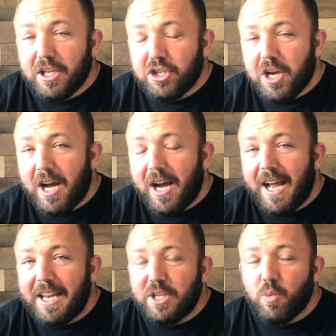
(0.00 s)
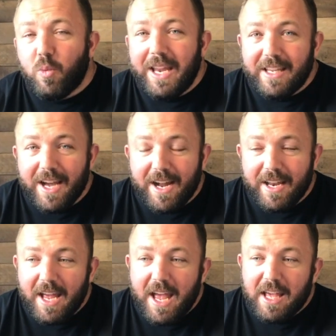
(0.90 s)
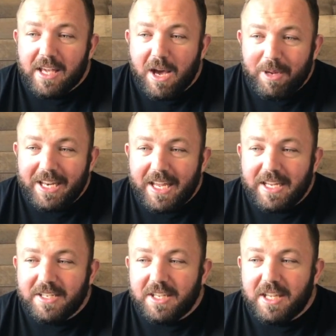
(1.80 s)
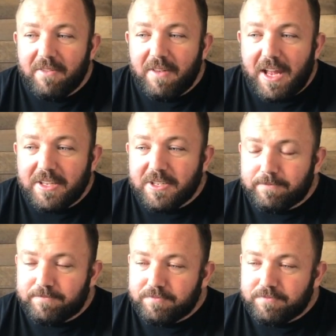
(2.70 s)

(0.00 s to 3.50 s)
Dillishaw and his weight cut coming into the event.